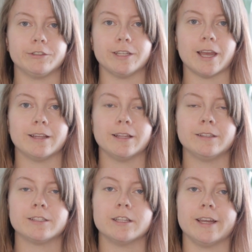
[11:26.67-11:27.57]
side
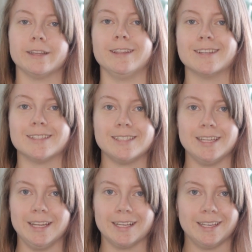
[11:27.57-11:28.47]
and slightly
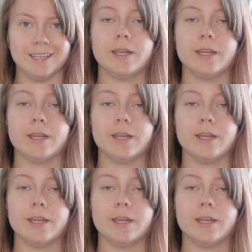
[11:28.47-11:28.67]
acidic.